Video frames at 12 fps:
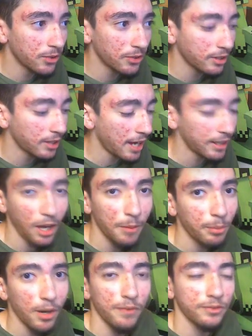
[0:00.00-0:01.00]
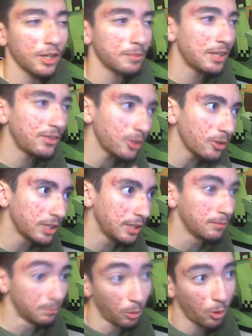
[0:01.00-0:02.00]
kind of got buffed up. They still
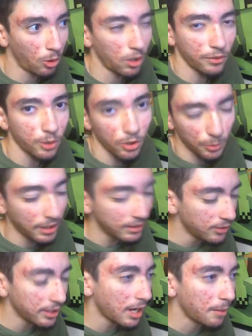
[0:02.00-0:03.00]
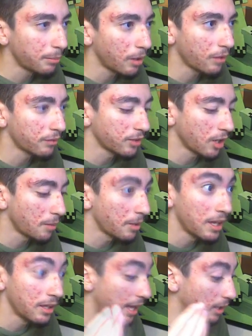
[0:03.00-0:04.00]
need more, of course, but at least they got buffed up.
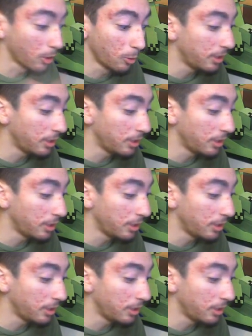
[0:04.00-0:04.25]
L O E